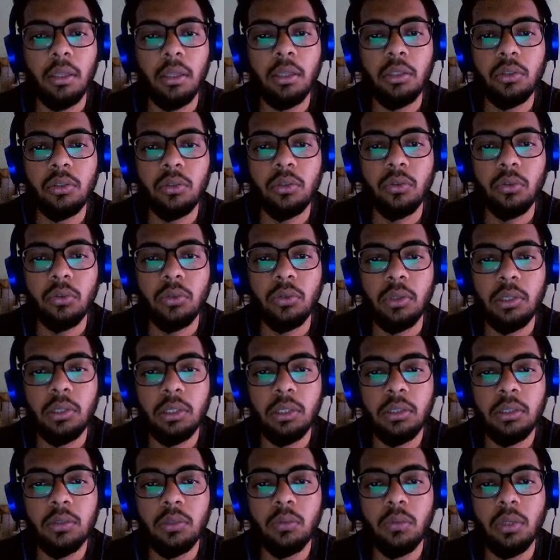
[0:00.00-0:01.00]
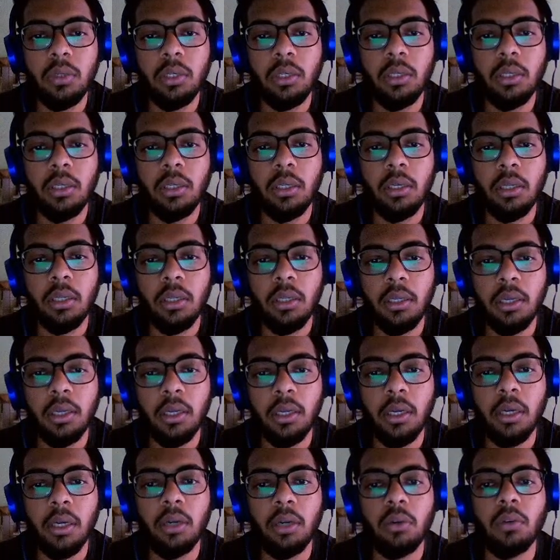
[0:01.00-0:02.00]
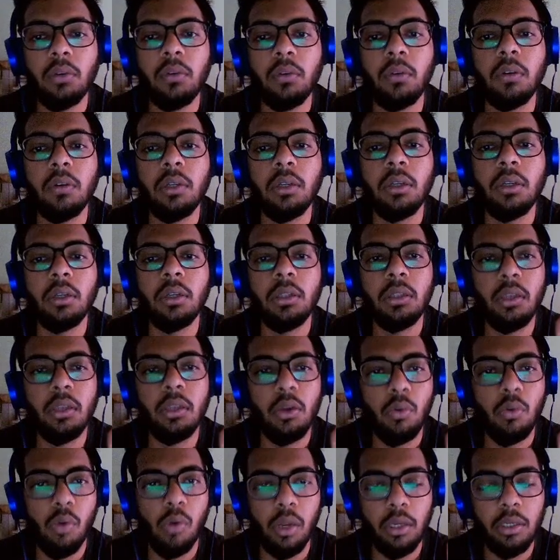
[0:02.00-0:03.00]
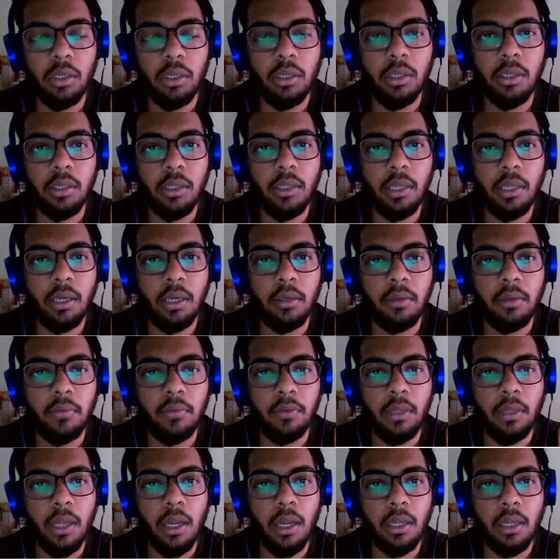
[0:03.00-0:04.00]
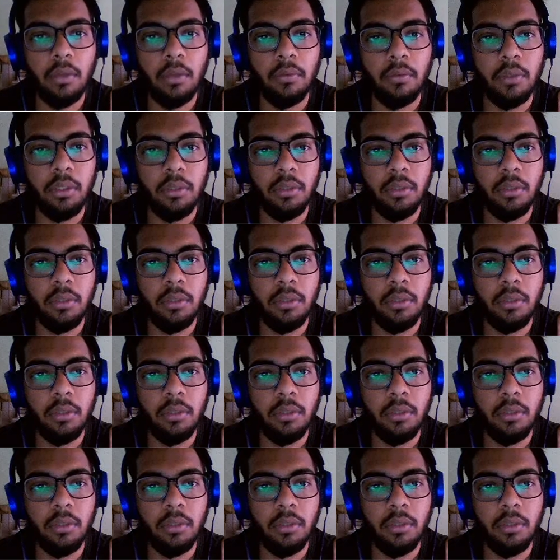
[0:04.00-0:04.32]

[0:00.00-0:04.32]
So this will iterate over the coin array that we are given,